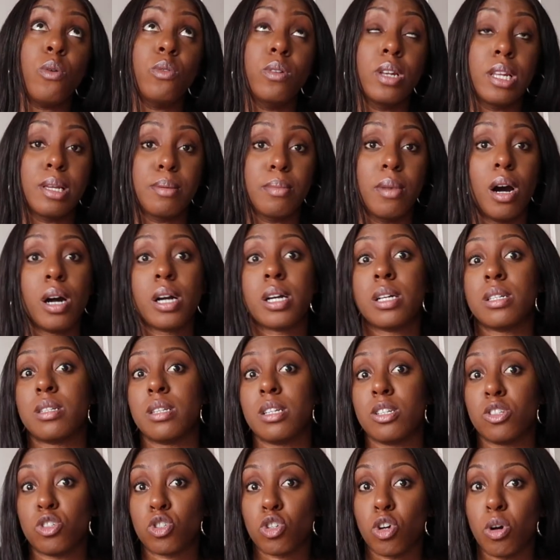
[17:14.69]

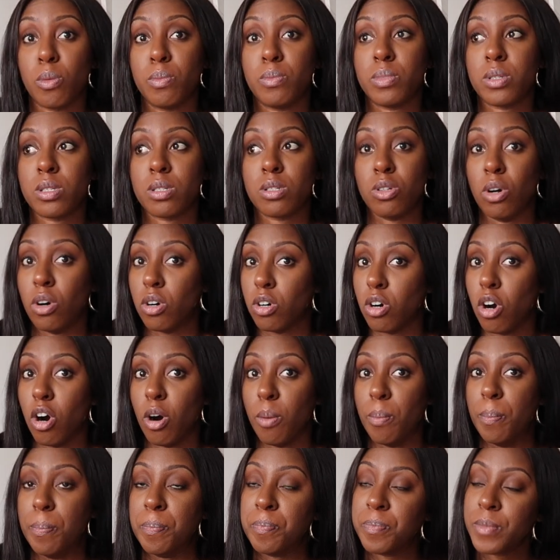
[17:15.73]

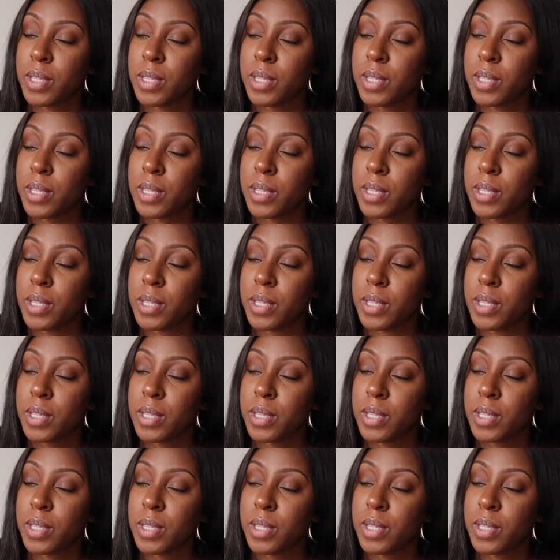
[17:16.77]
onlymarketingjobs.com.